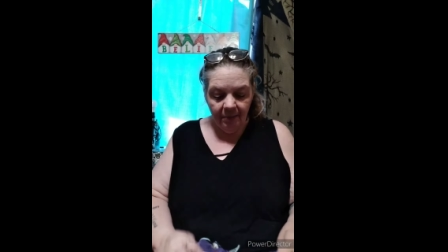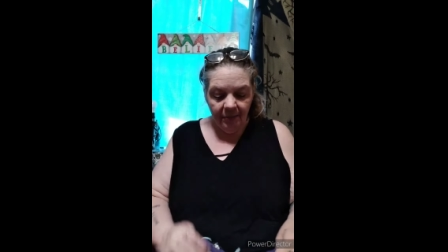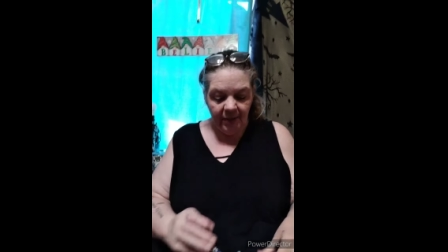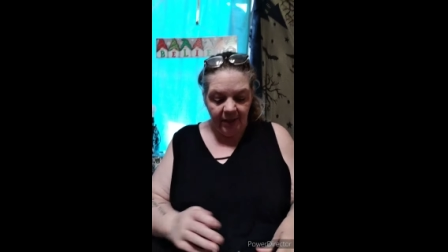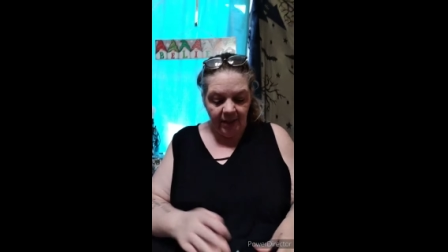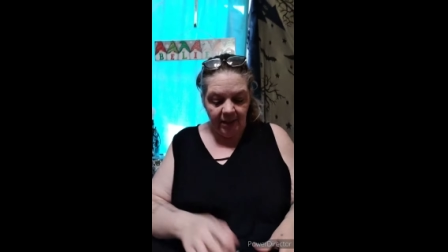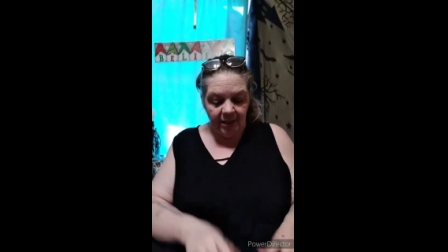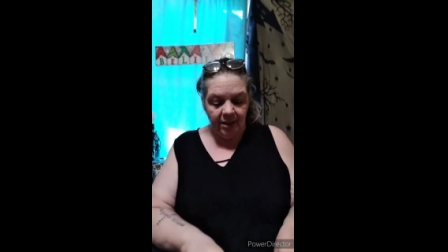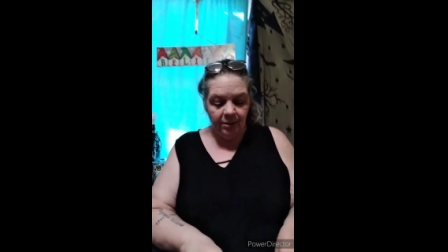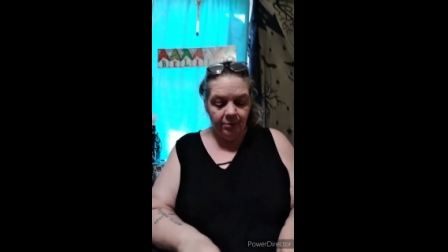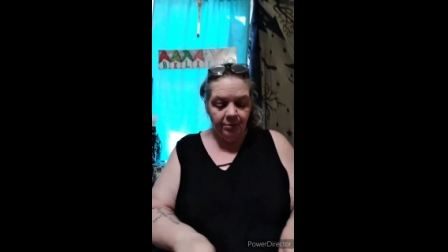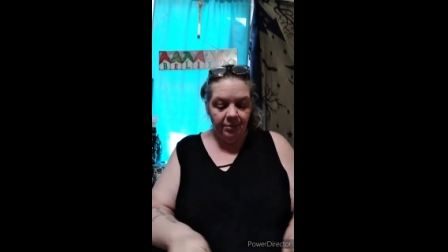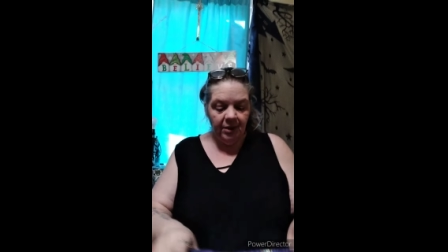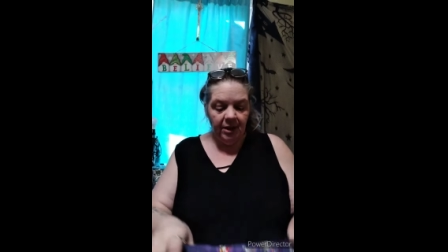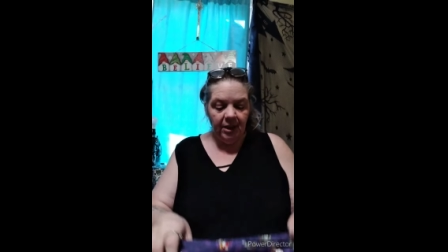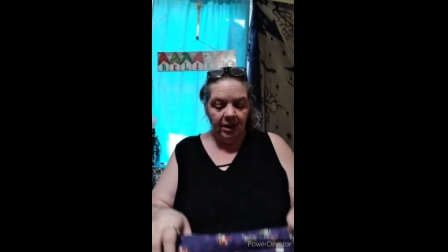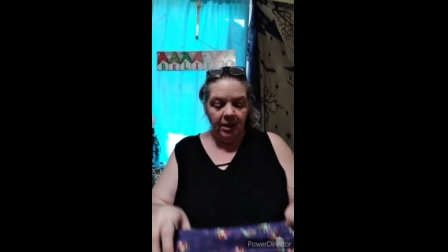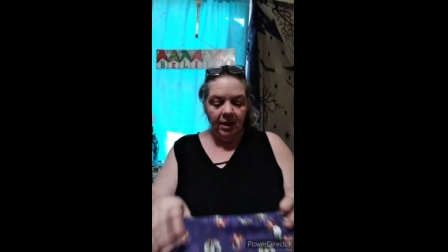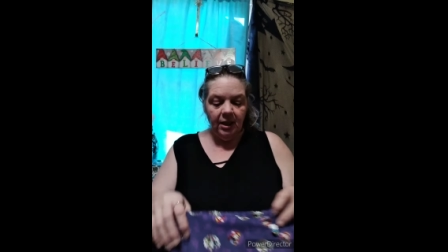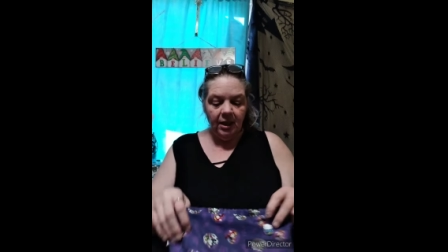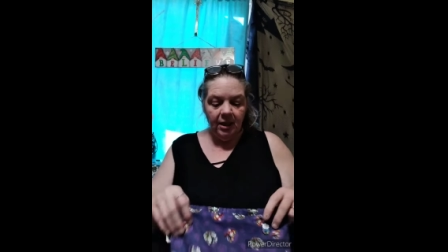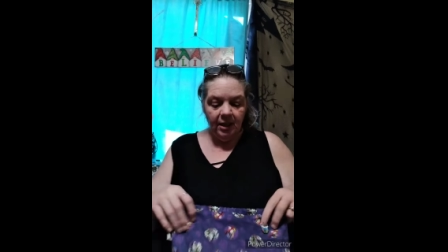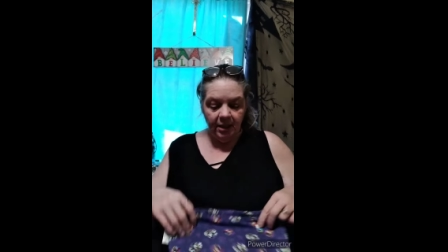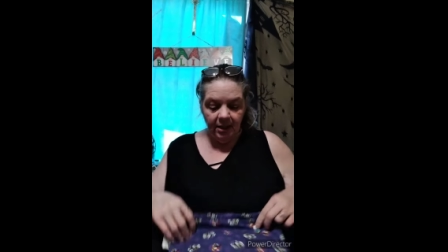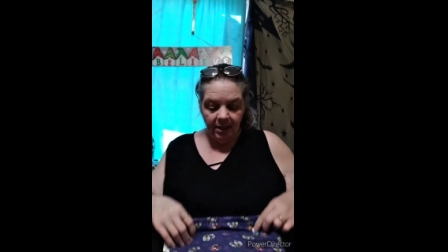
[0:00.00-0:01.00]
this
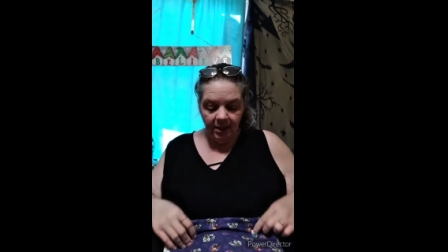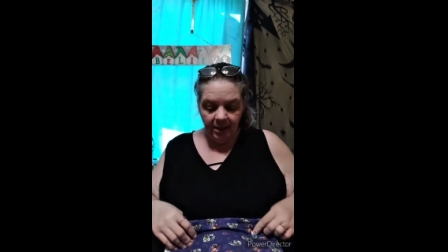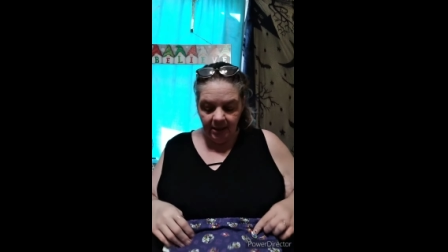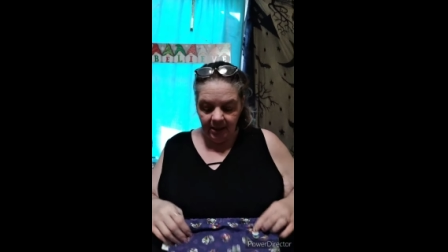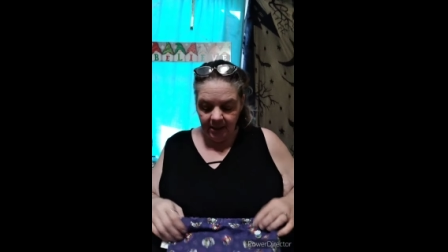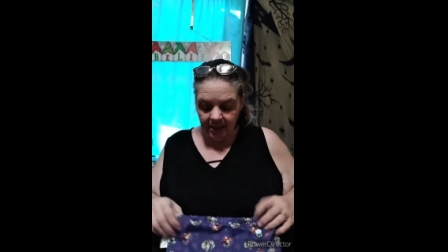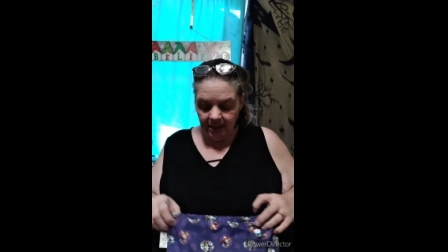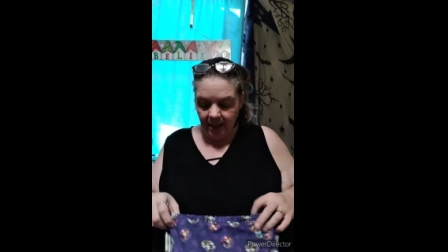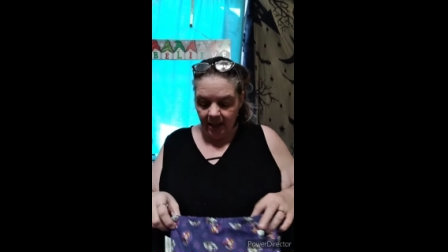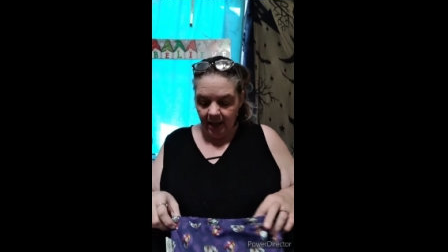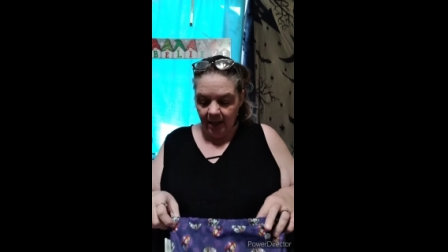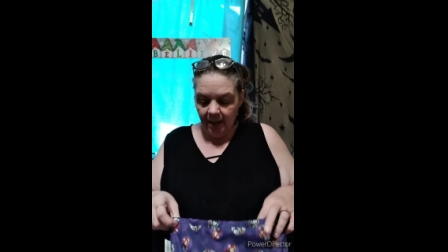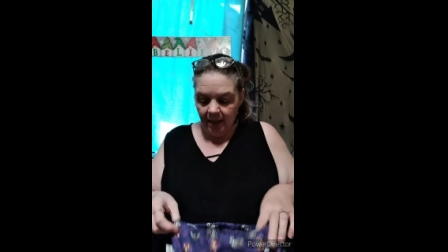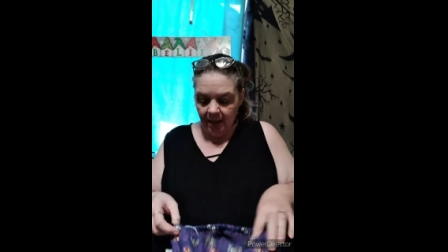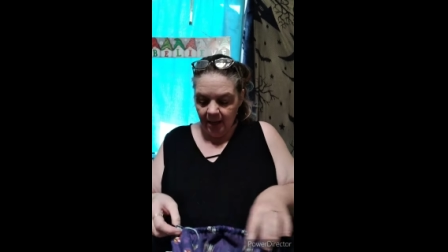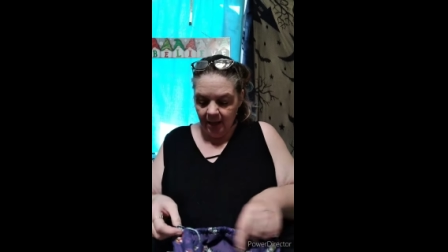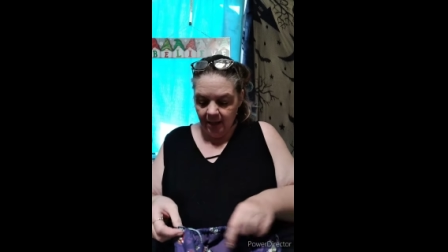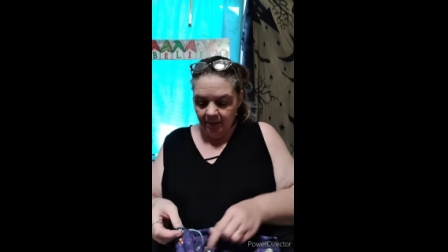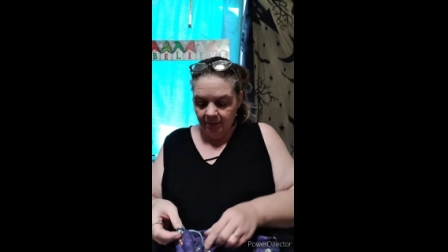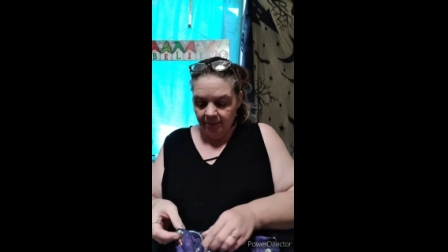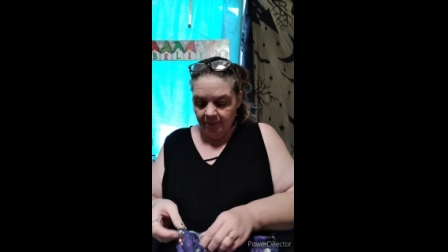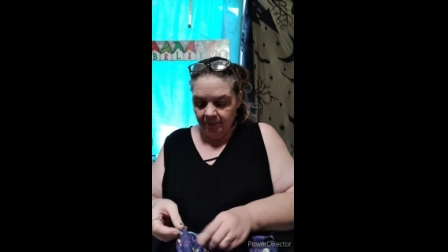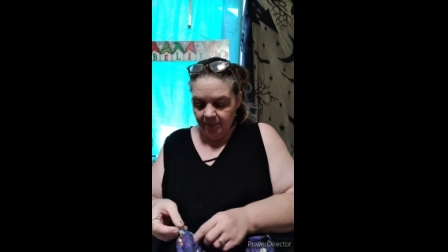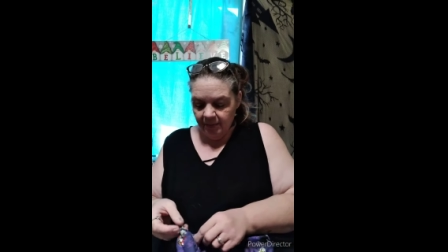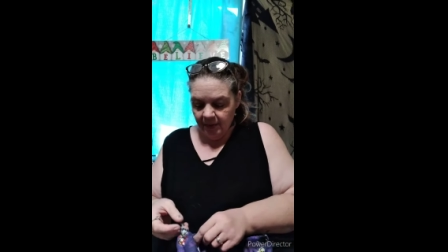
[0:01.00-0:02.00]
one is
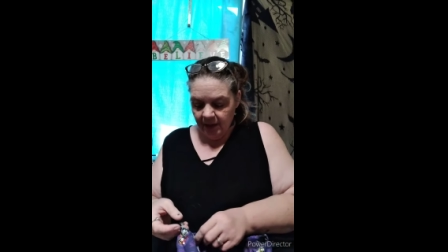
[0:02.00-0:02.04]
a